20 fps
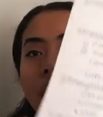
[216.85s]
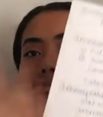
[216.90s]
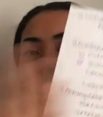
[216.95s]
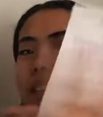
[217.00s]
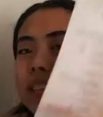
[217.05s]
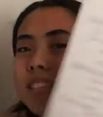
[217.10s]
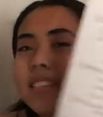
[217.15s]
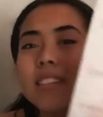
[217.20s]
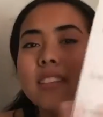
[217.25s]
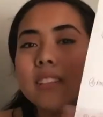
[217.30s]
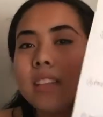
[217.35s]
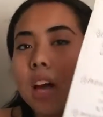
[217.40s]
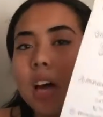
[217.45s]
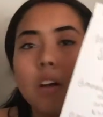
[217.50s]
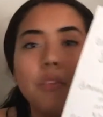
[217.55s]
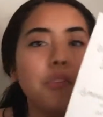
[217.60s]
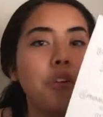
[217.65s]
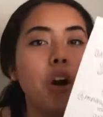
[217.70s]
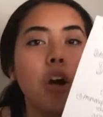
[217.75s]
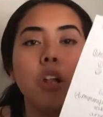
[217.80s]
Isn't a lot
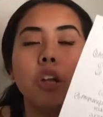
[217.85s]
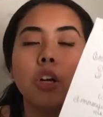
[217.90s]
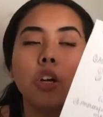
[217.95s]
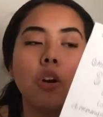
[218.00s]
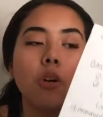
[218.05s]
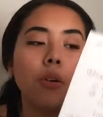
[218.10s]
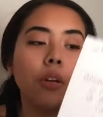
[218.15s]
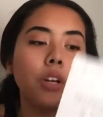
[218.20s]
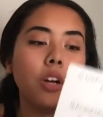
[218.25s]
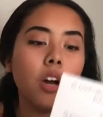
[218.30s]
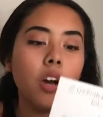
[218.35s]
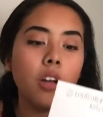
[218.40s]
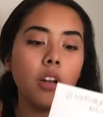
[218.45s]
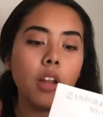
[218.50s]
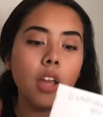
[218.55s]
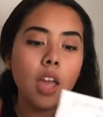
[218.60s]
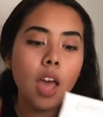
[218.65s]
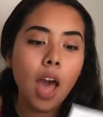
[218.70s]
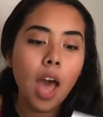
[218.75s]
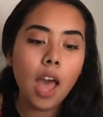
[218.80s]
of color going on.
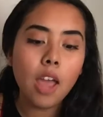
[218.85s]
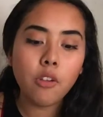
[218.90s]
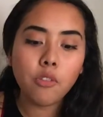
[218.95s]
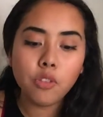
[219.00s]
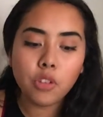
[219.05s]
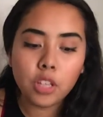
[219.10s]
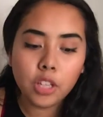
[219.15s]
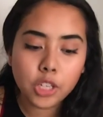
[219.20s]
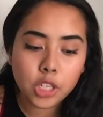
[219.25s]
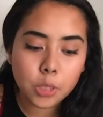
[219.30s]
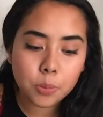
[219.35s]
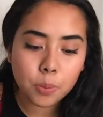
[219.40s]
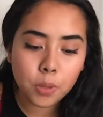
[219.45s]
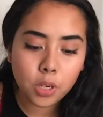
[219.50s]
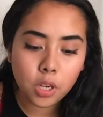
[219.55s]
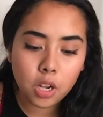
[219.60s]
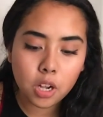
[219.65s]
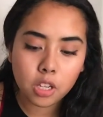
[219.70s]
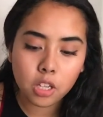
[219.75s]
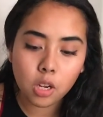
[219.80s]
I really just put
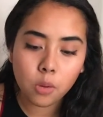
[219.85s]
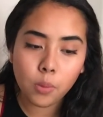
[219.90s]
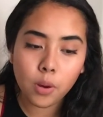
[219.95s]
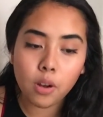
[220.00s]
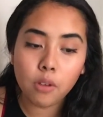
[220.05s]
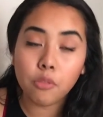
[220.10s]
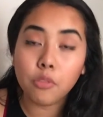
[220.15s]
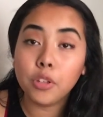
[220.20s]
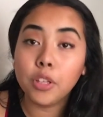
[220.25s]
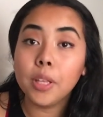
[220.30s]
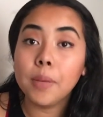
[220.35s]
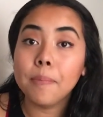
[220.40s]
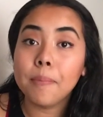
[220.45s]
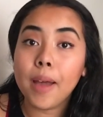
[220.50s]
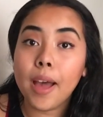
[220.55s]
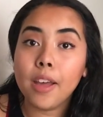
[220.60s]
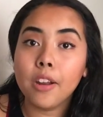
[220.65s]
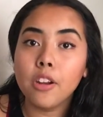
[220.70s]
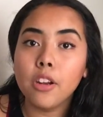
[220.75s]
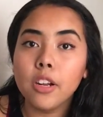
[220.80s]
color where it really
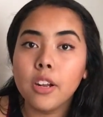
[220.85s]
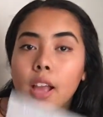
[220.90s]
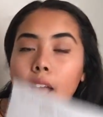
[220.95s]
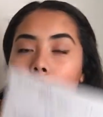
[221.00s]
mattered,